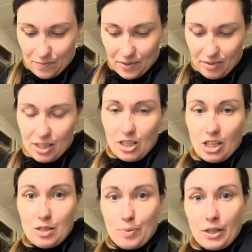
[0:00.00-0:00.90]
I mean, it
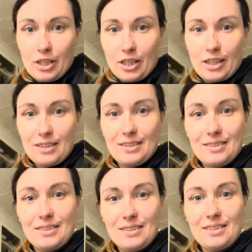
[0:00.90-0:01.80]
looks pretty good.
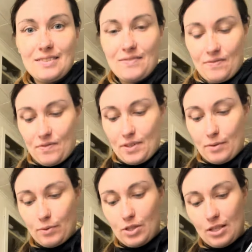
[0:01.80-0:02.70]

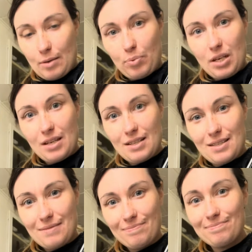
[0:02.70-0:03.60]
Once you get
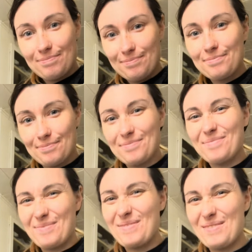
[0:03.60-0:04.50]
peaks,
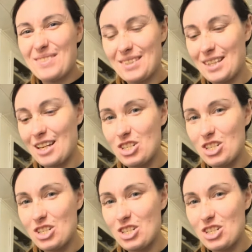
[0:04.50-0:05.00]
then